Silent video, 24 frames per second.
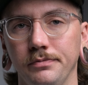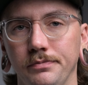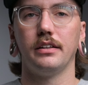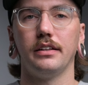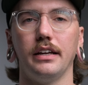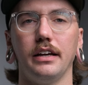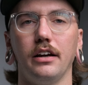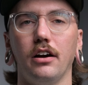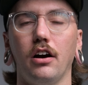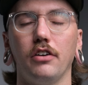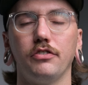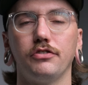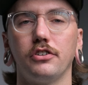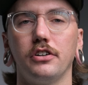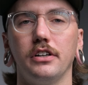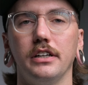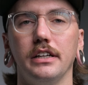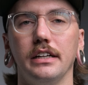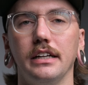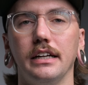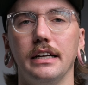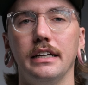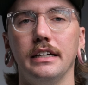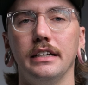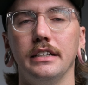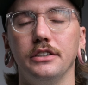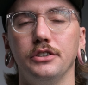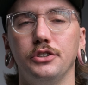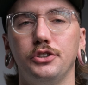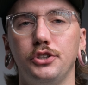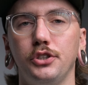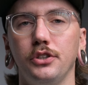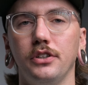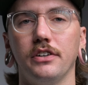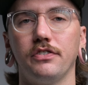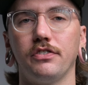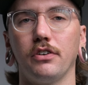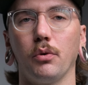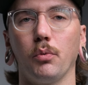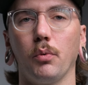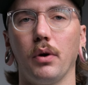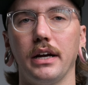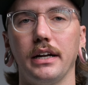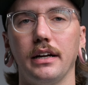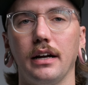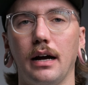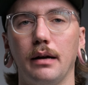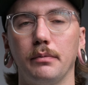They offer it in 2 different
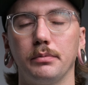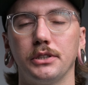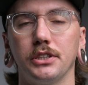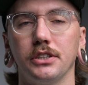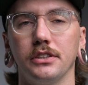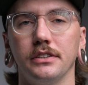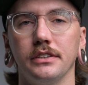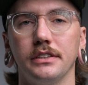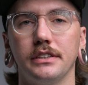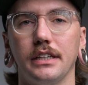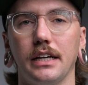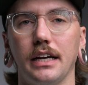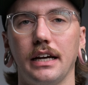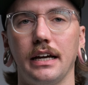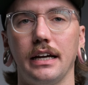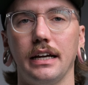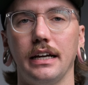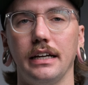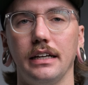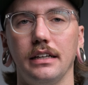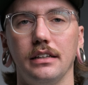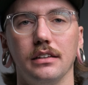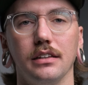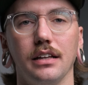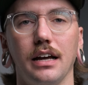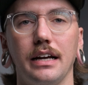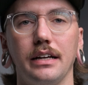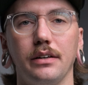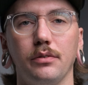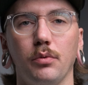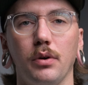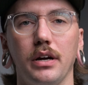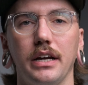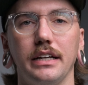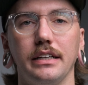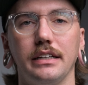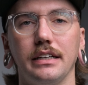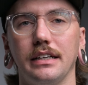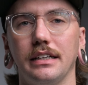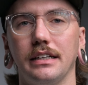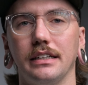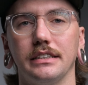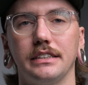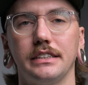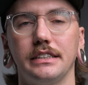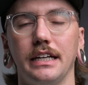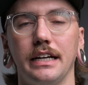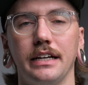weight options, a lightweight and a
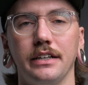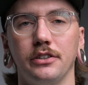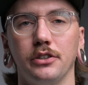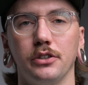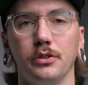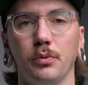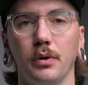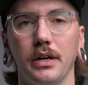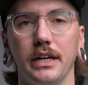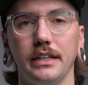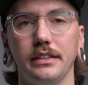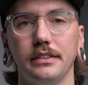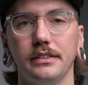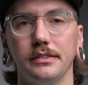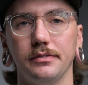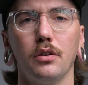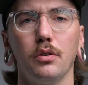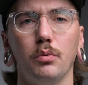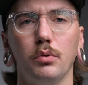standard weight,